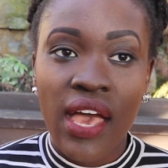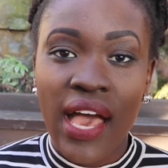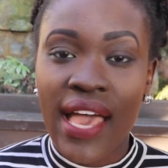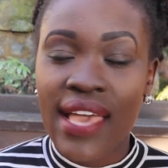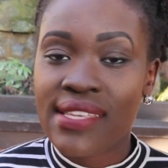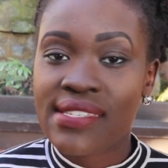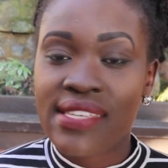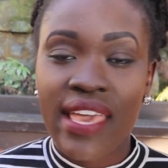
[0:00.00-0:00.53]

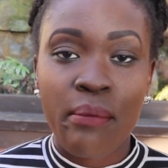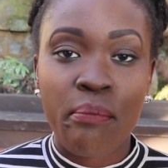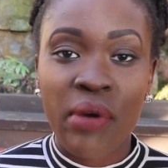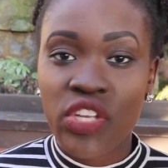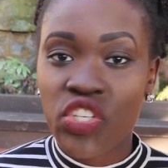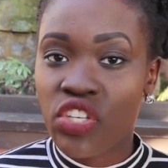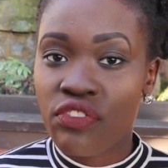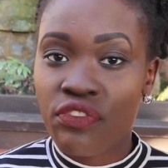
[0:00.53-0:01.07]
I say
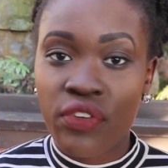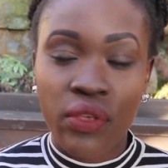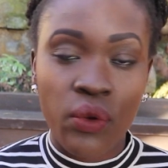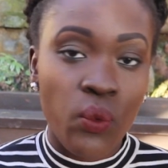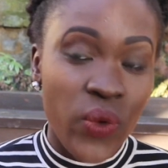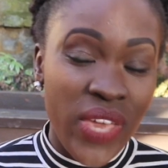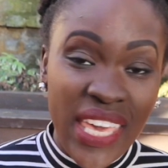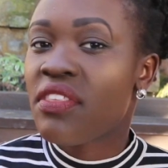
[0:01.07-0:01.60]
budget for the
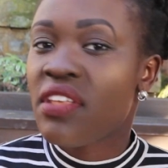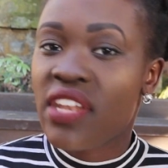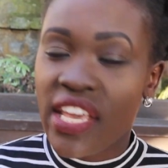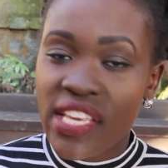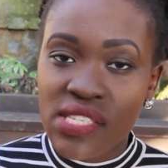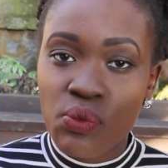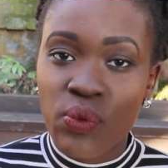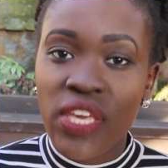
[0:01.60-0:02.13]
week. The
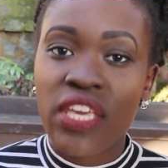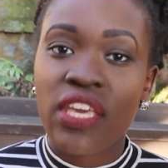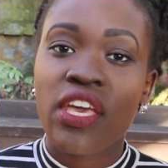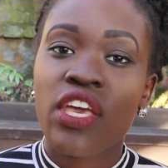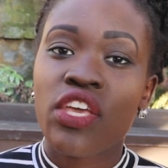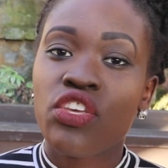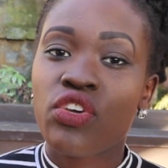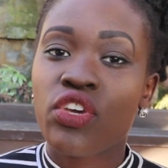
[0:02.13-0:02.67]
next week
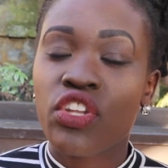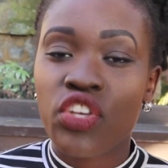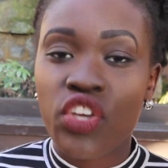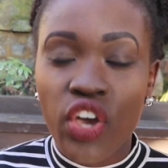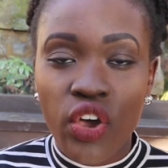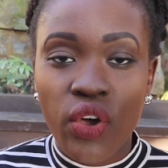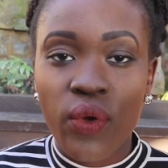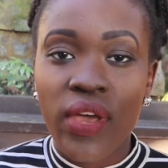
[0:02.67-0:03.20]
you can
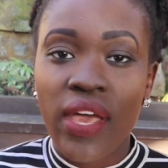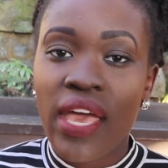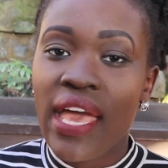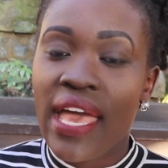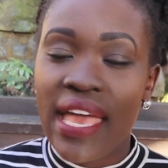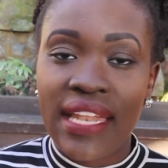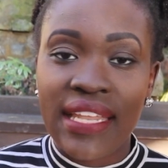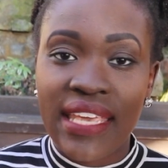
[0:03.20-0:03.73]
go
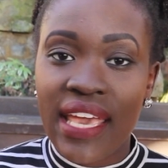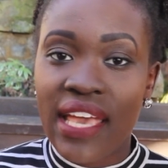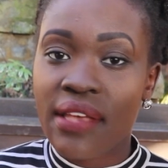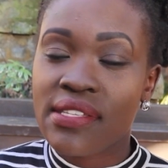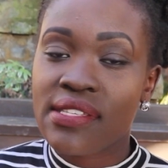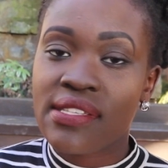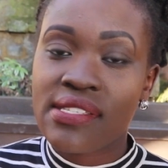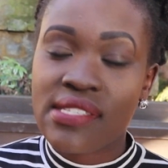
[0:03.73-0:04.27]
and get
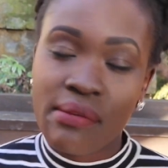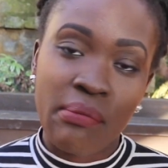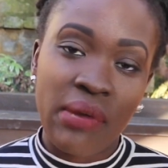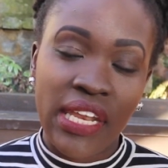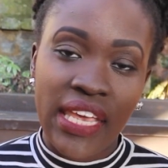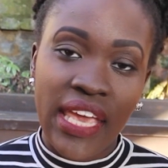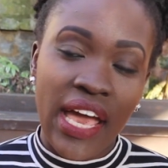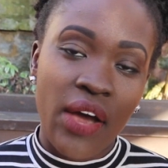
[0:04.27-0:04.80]
some
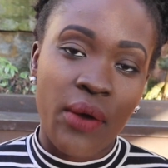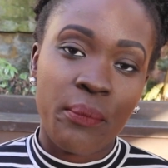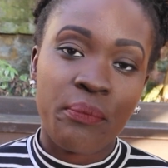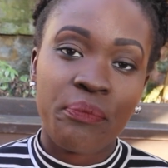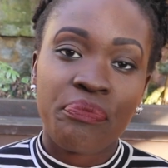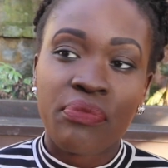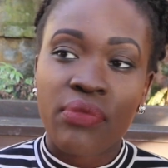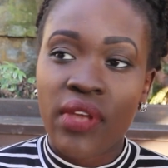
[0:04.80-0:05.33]
money out.
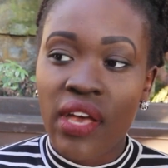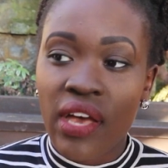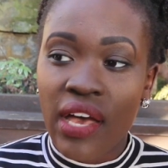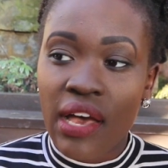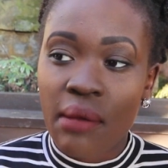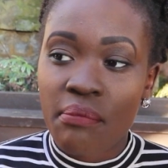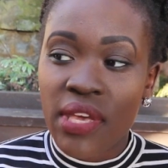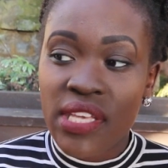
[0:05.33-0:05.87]

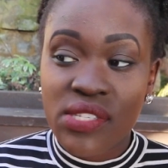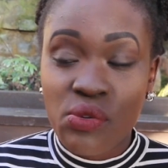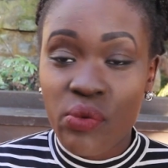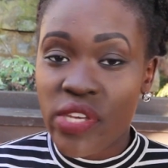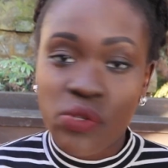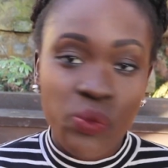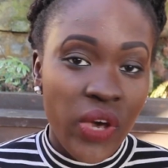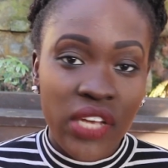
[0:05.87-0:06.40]
It's
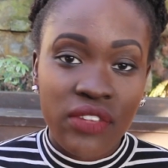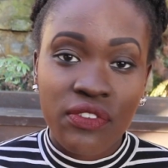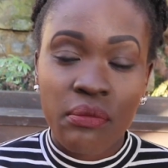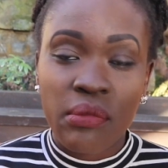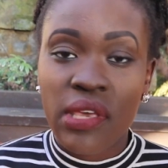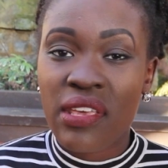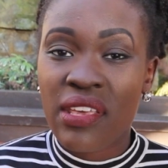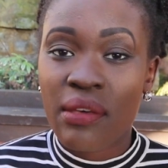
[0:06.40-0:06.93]
always worked for
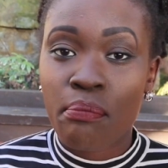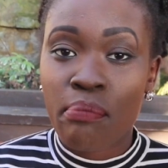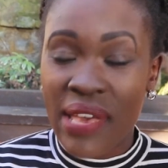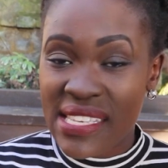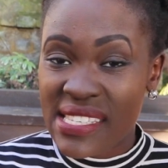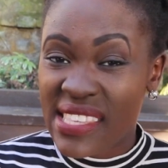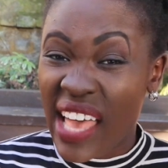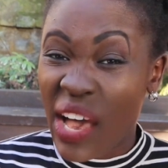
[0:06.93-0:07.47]
me
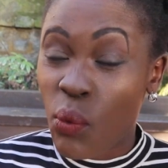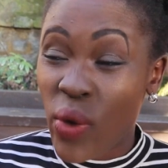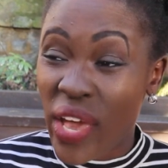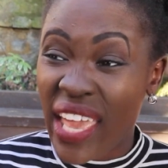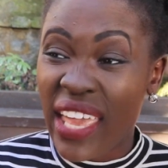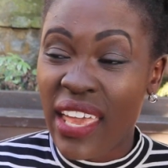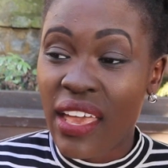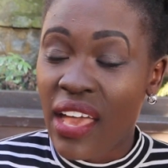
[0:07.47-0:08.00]
best that
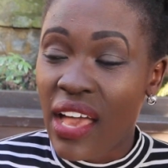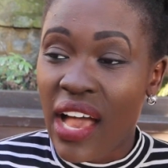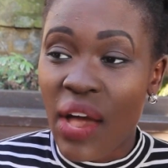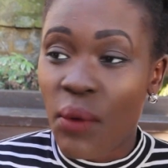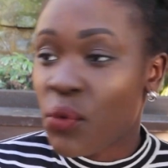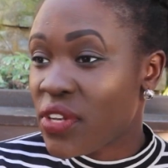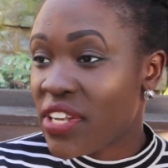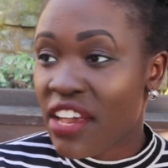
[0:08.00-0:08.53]
way. I
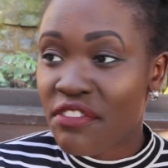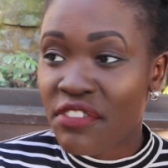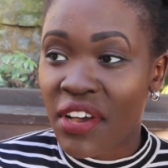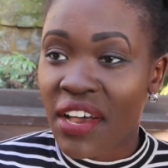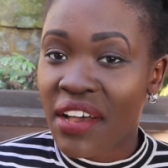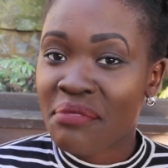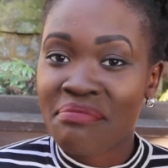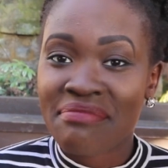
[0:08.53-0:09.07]
would
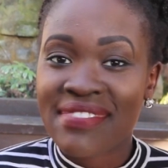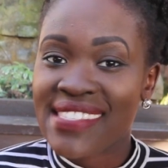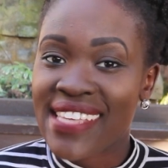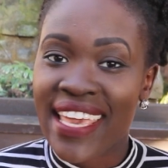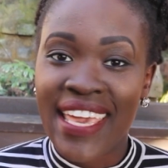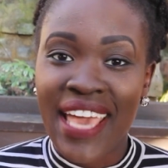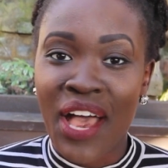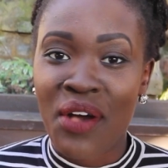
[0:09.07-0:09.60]
never
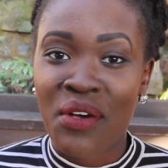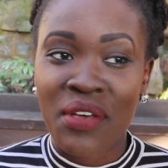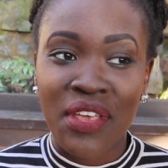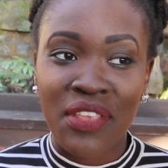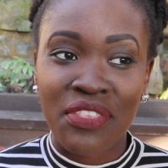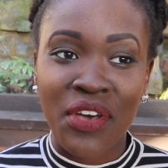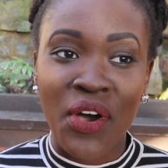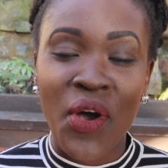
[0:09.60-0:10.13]
take out
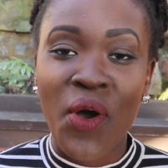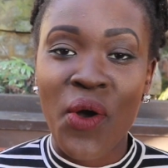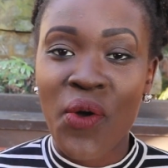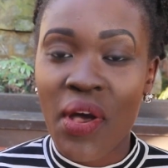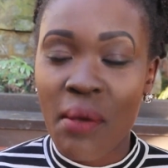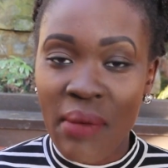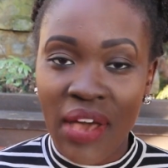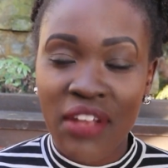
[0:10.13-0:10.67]
the
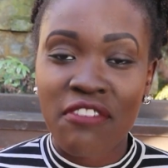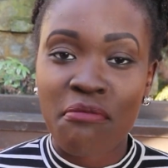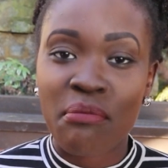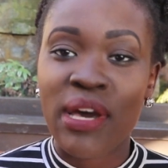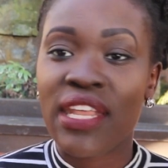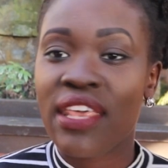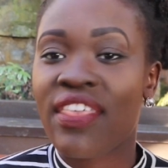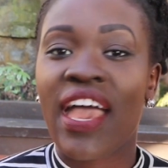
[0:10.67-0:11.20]
whole amount of
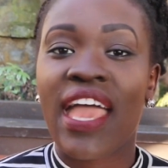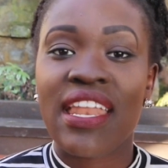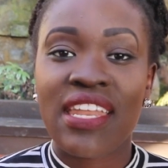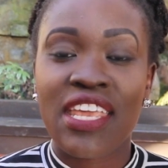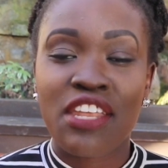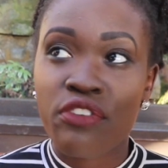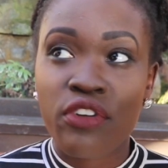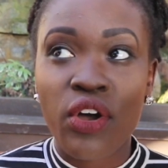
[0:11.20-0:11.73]
money that I
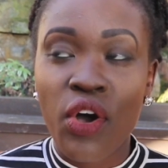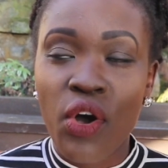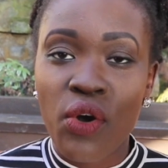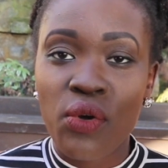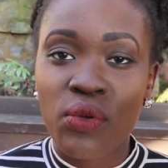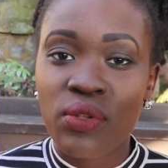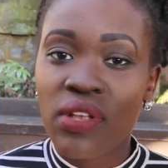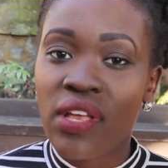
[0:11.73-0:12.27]
need for a
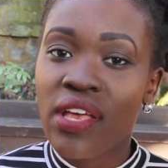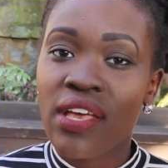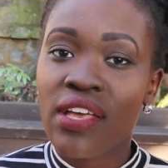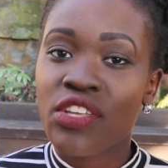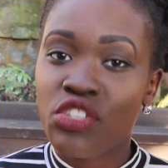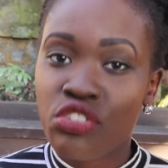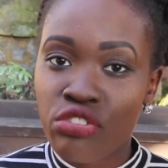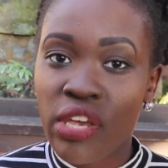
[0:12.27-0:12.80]
whole
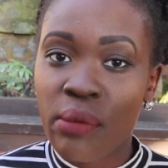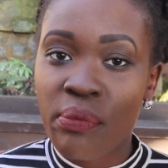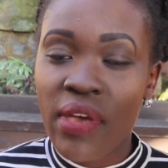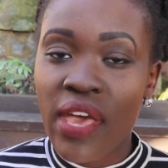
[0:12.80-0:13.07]
trip,